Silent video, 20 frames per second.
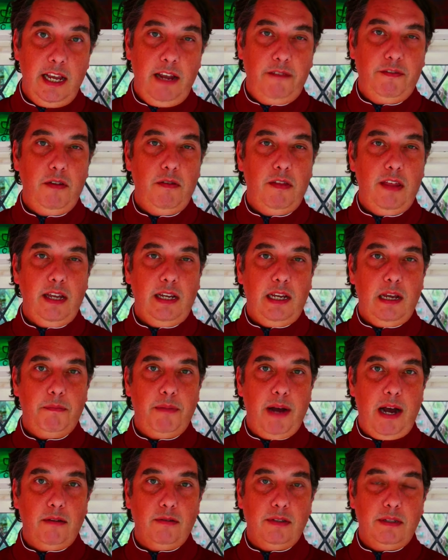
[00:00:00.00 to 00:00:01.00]
If you think
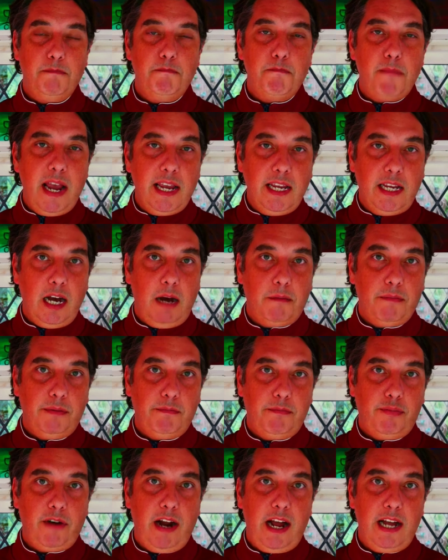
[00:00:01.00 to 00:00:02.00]
about
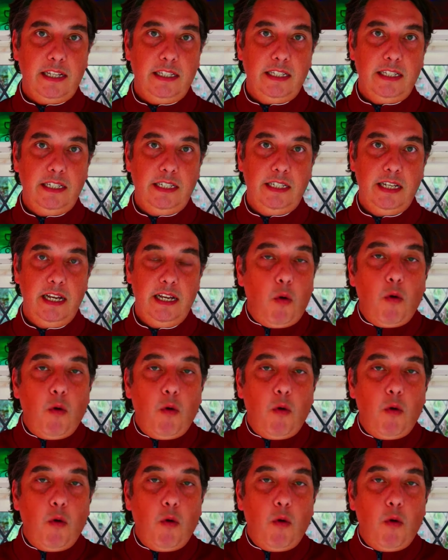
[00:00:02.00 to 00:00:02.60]
makeup brands,